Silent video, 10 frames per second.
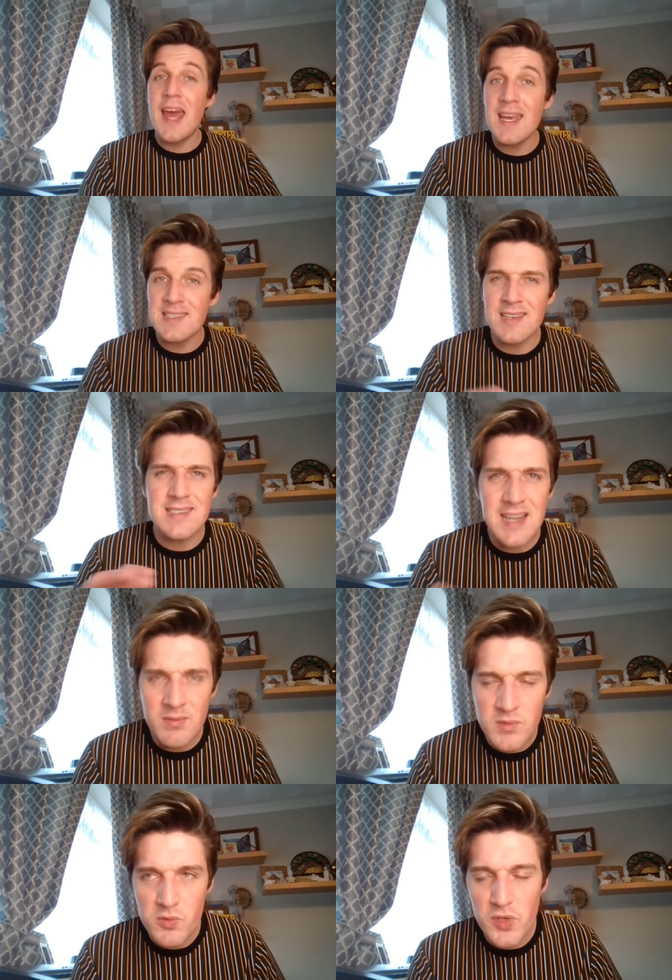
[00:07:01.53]
layers. That
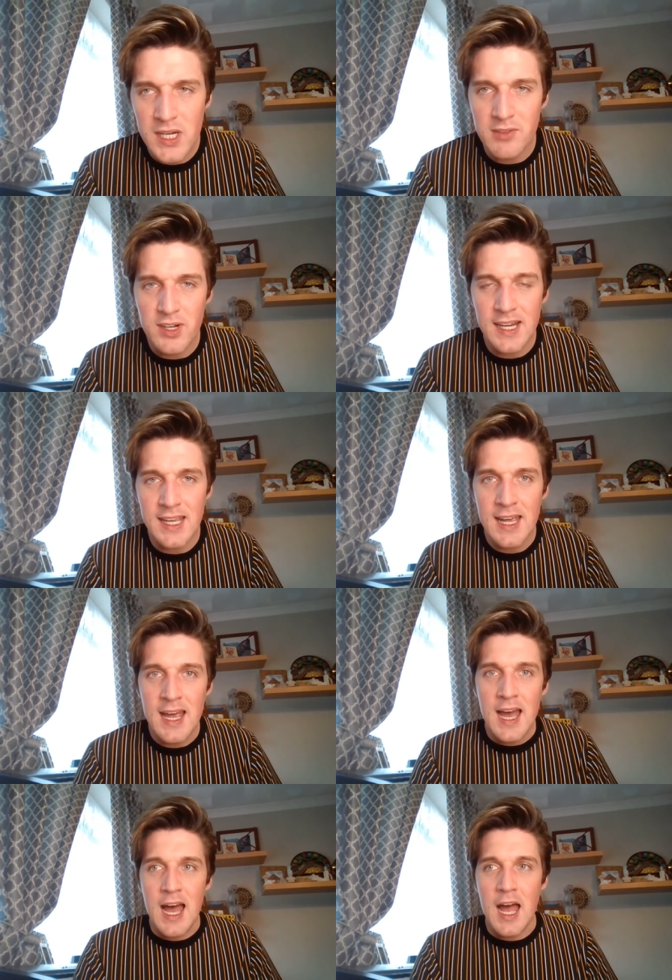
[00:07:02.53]
sounds really, really
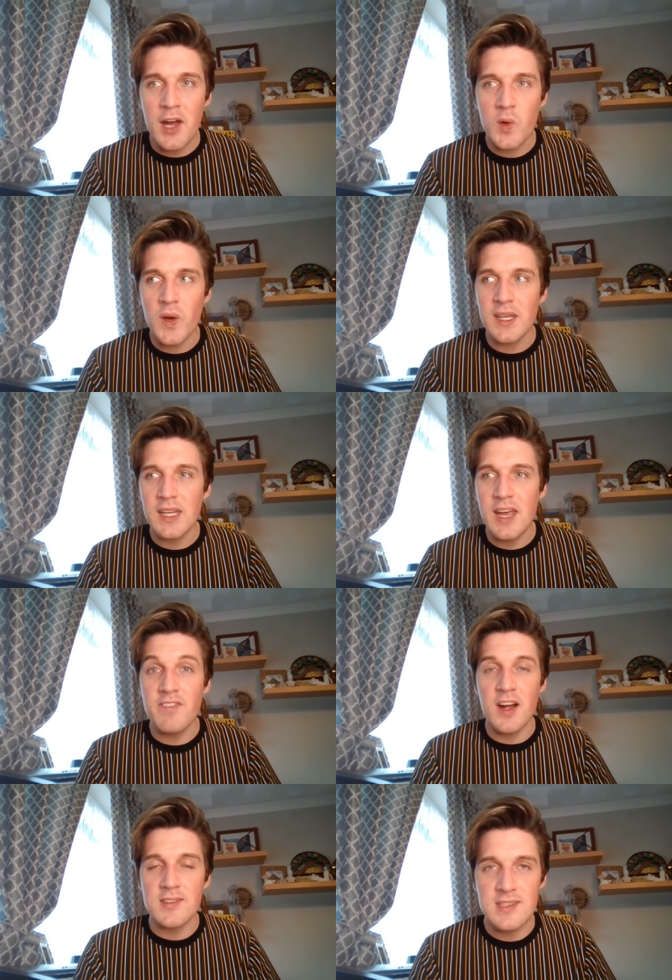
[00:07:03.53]
uh, quite
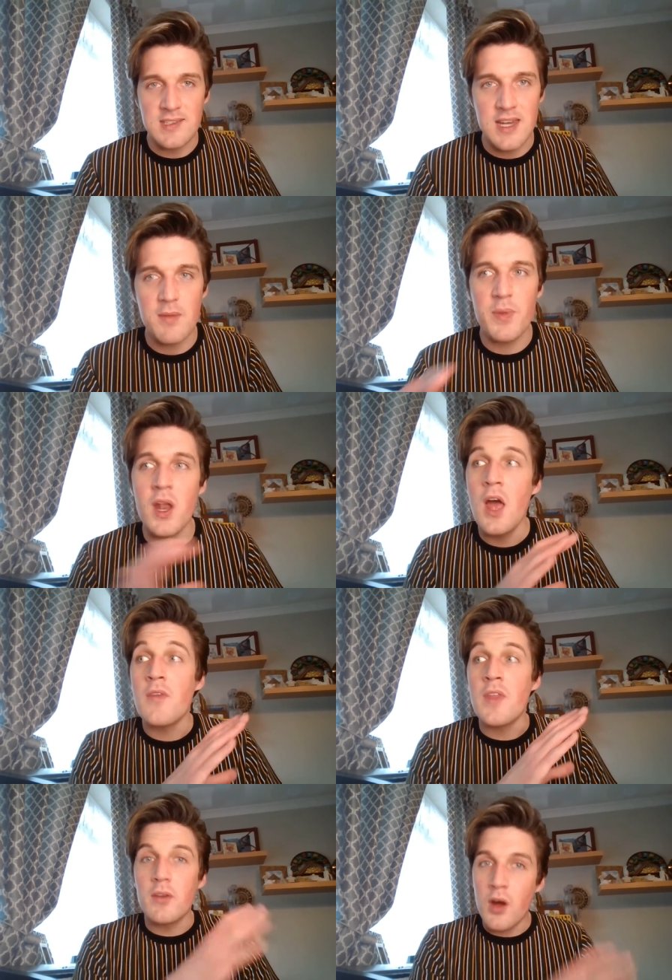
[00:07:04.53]
advanced, doesn't it? But
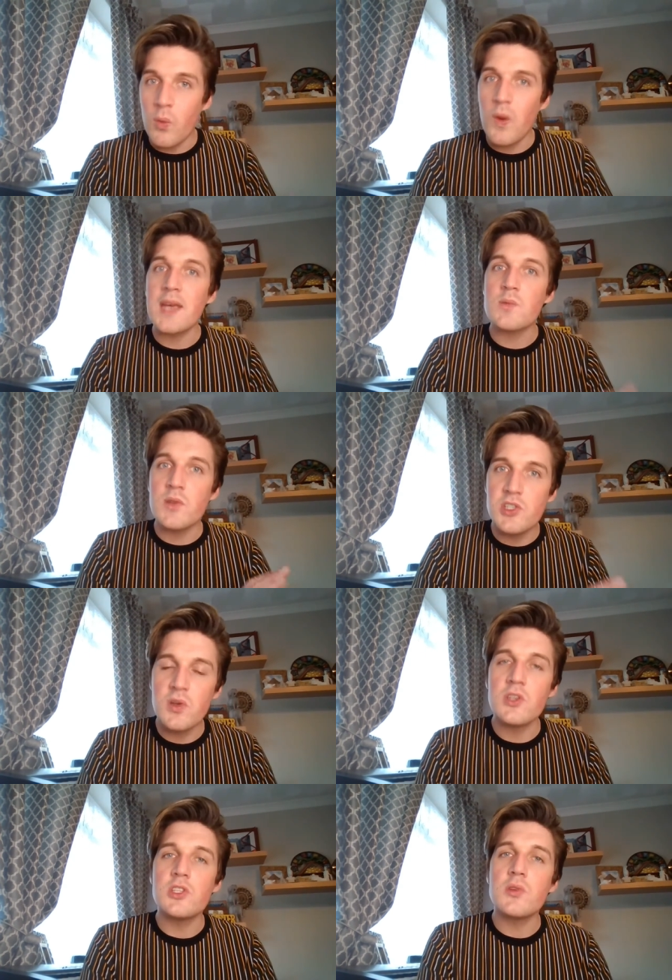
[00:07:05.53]
there are ways which
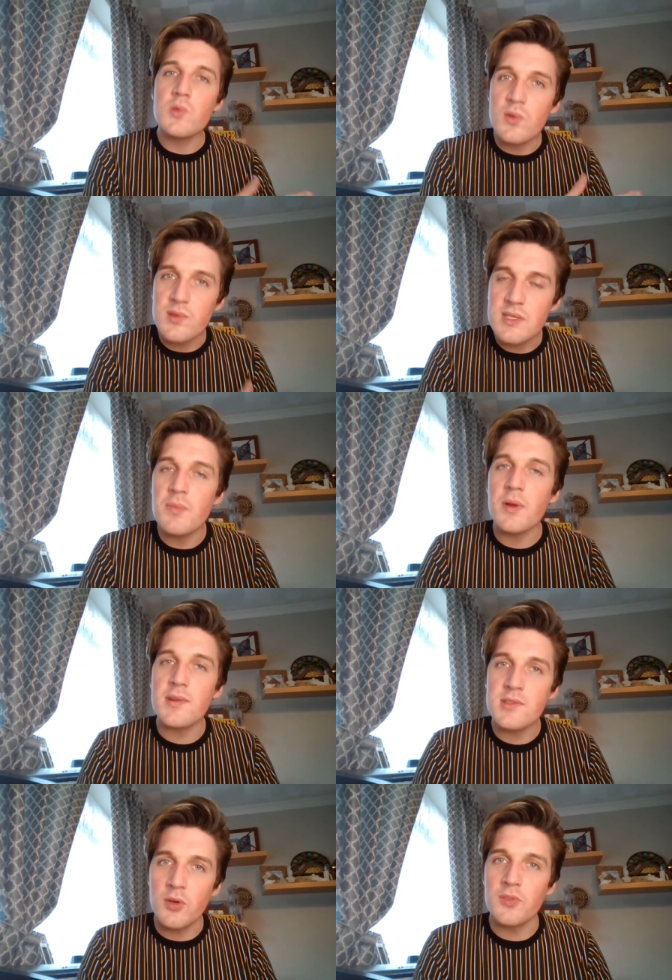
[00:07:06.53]
you can do sort of
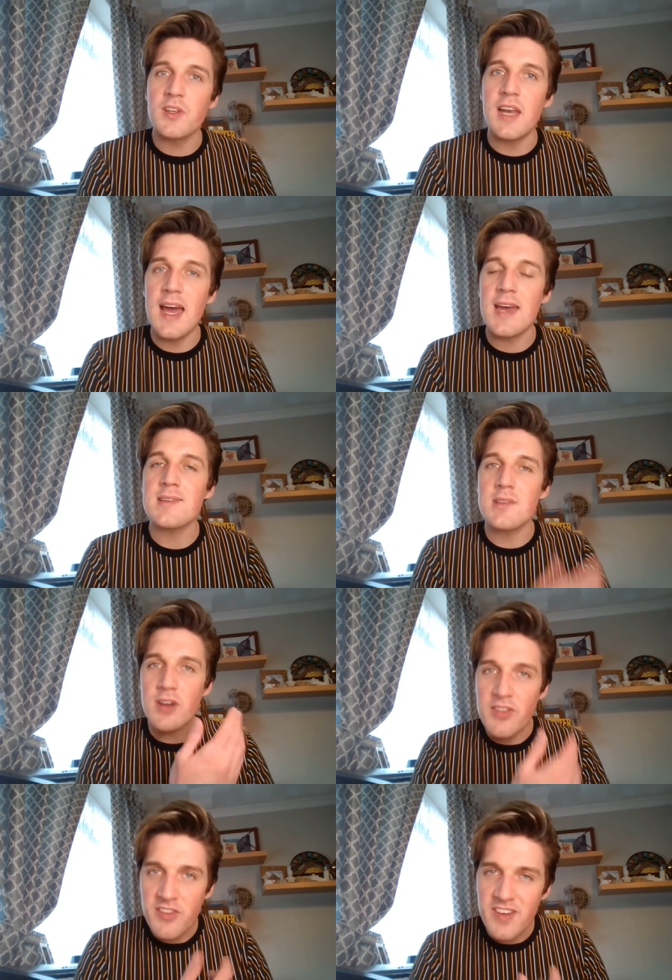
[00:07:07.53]
simpler, softer layers
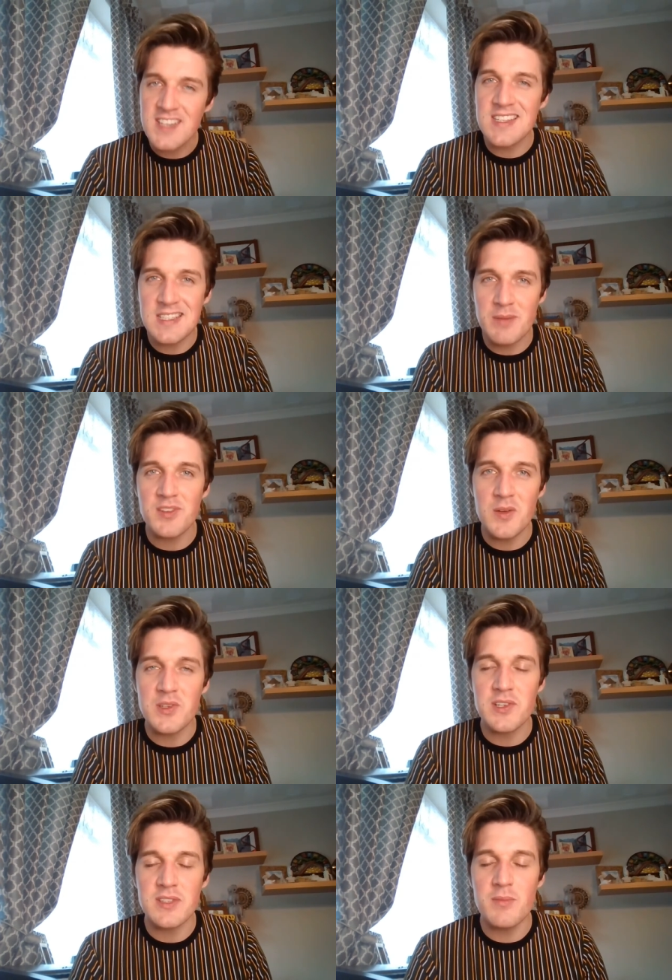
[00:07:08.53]
around the face, that type of thing,
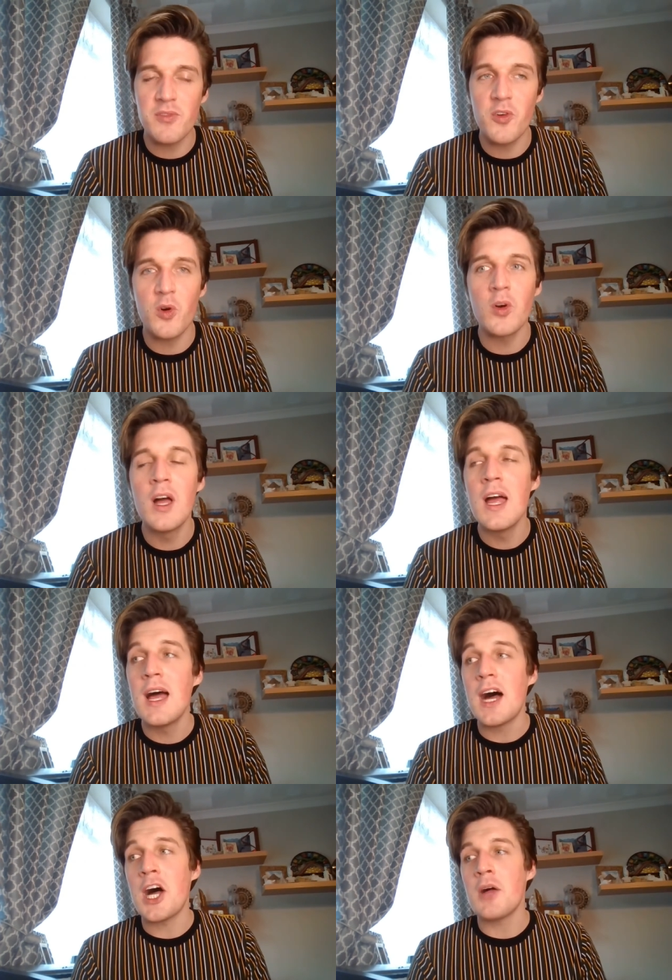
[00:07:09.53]
which I've done before.
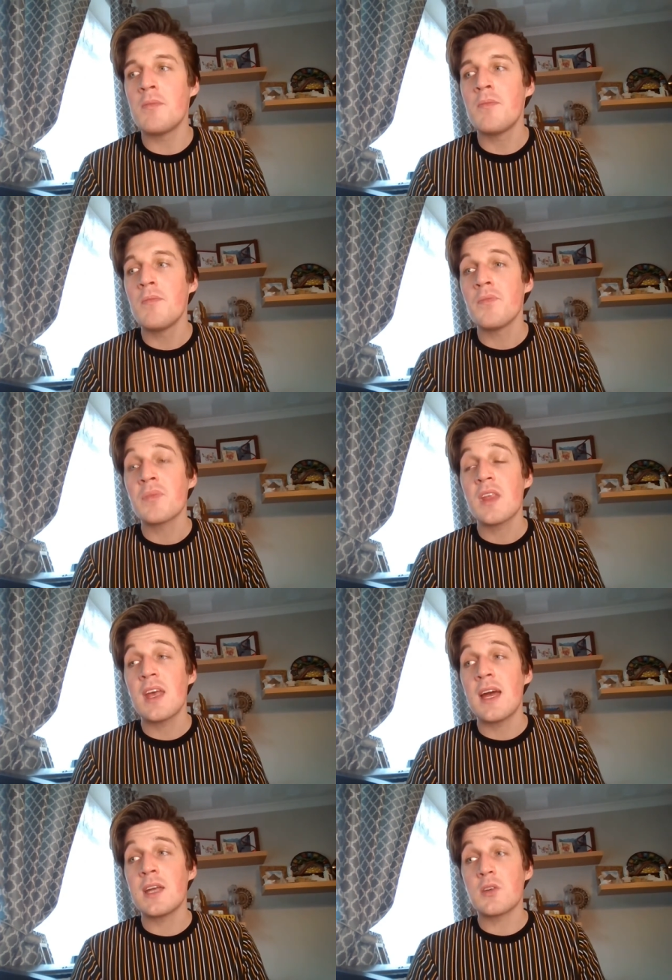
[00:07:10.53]
Um,
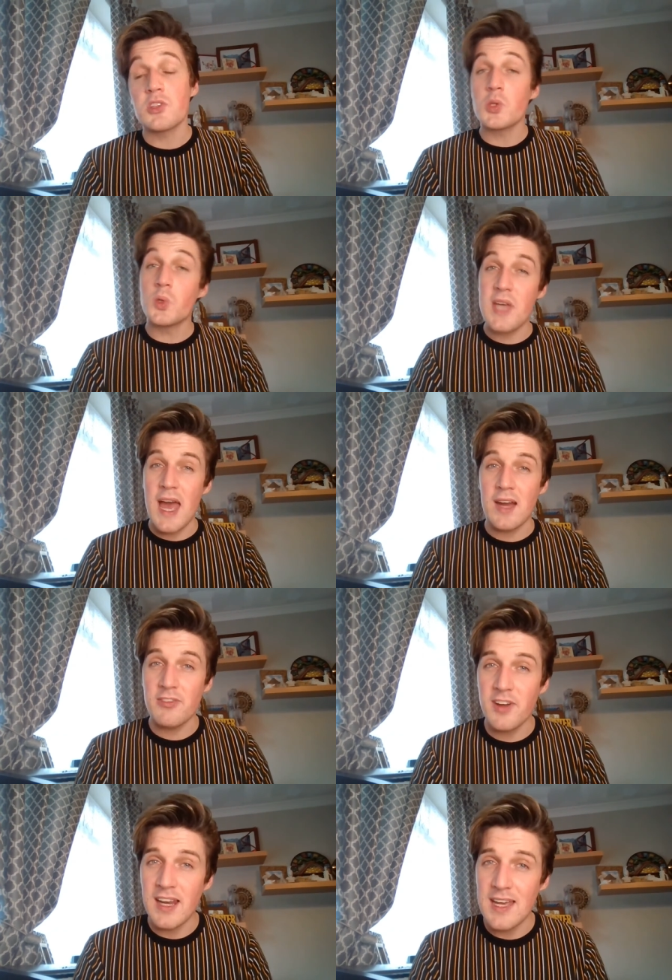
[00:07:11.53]
and on shorter hair,
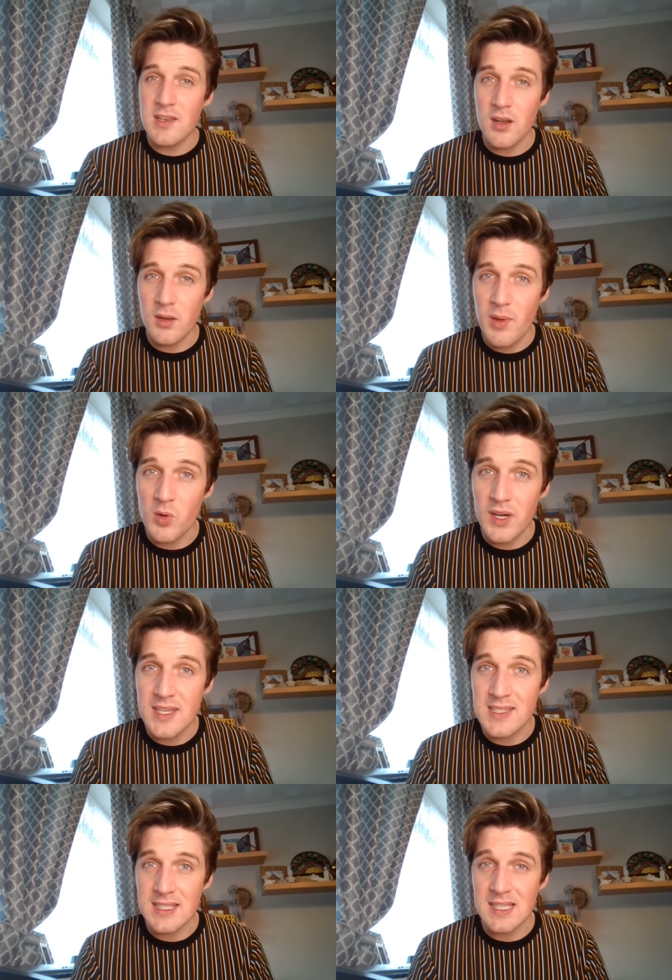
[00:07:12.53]
I find layers a little bit more
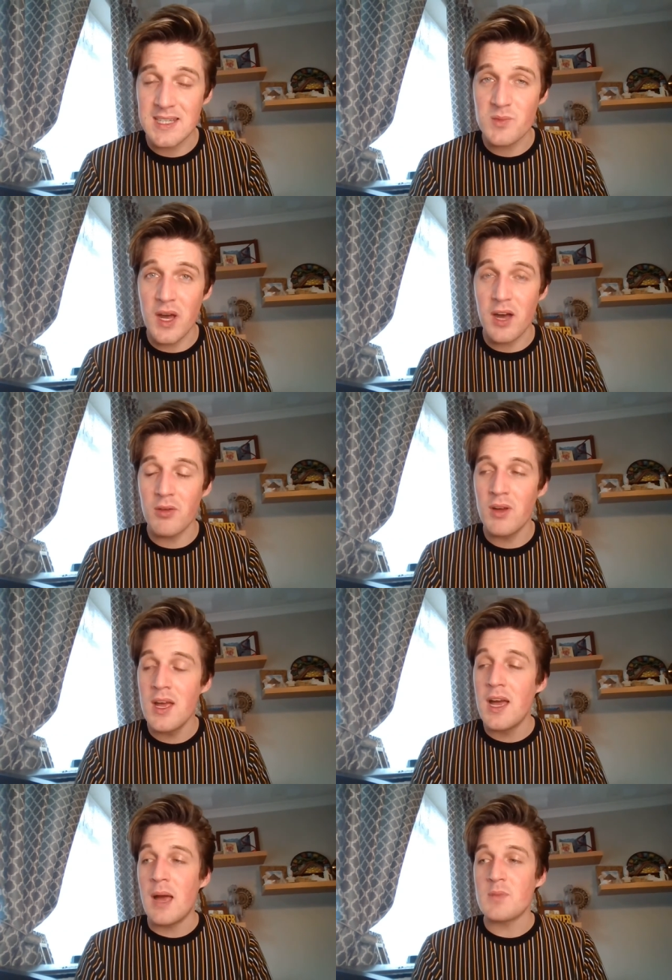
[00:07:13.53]
easier to cut as well.
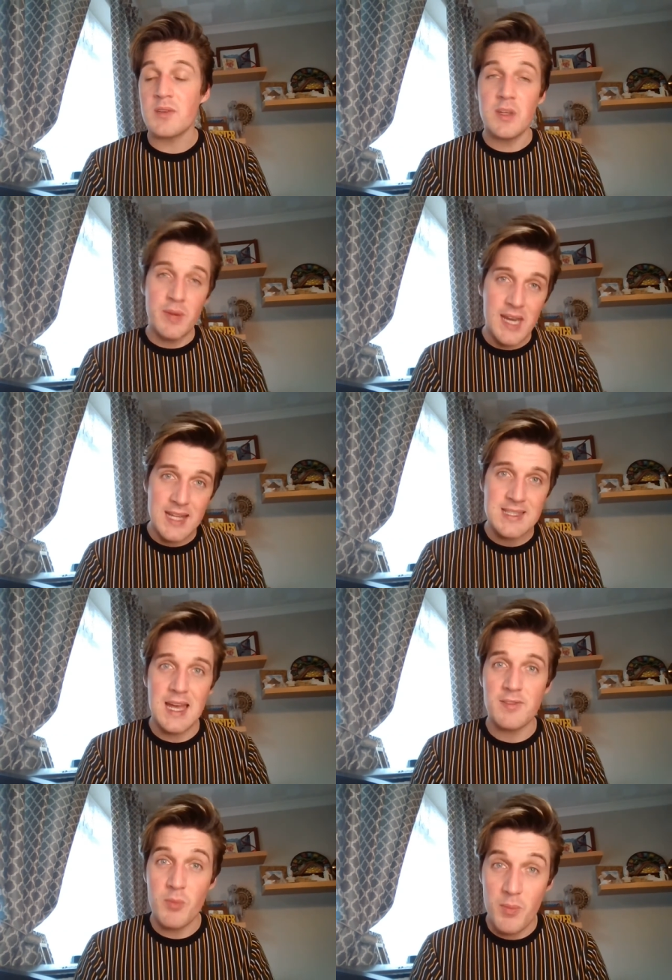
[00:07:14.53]
Um, so I've done my nan's
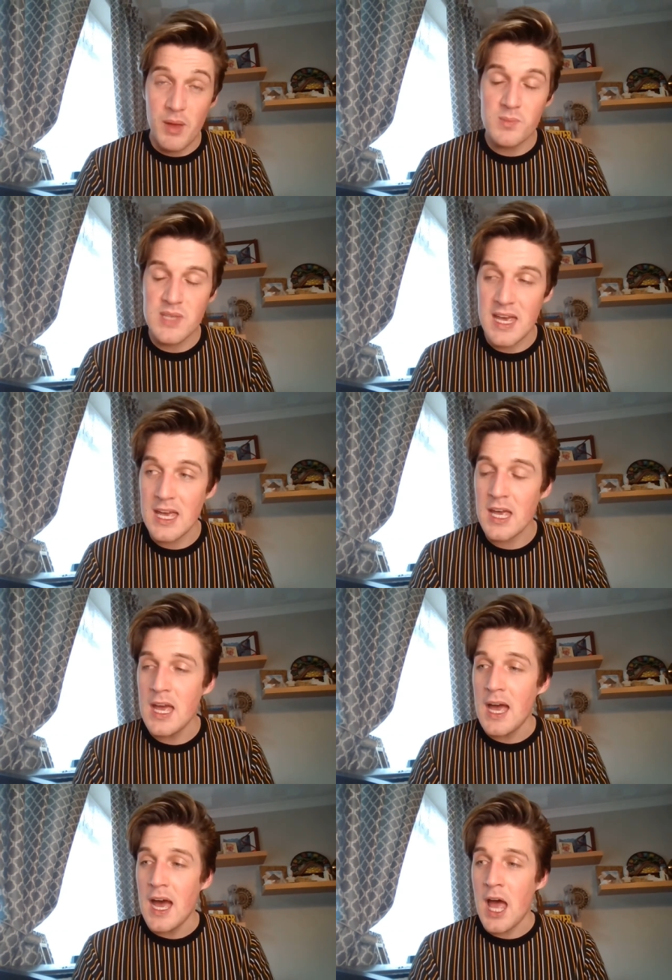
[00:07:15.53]
hair, I've done my mum's hair.
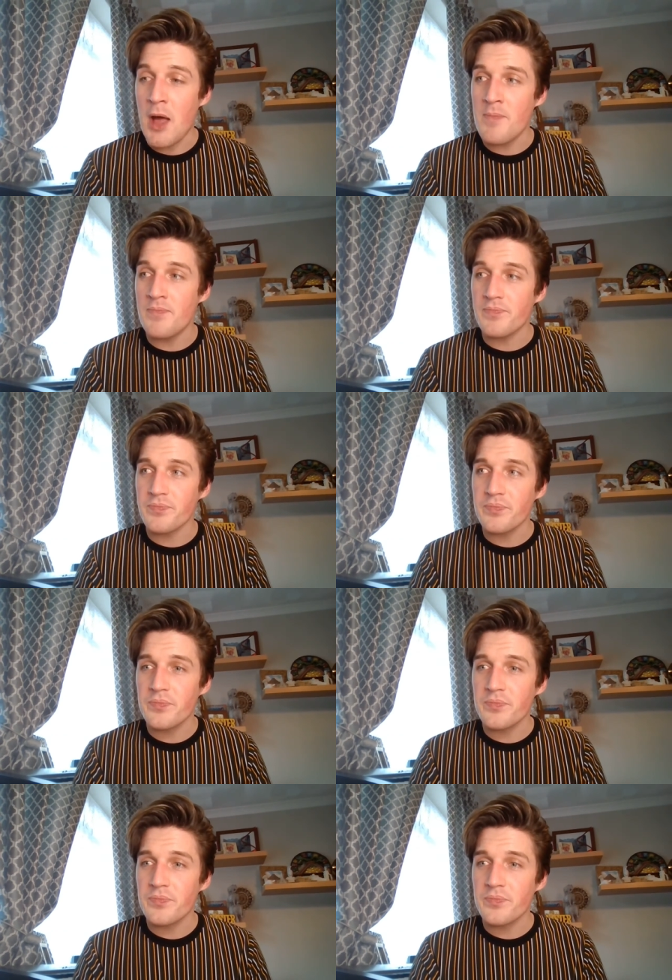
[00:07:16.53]
Um,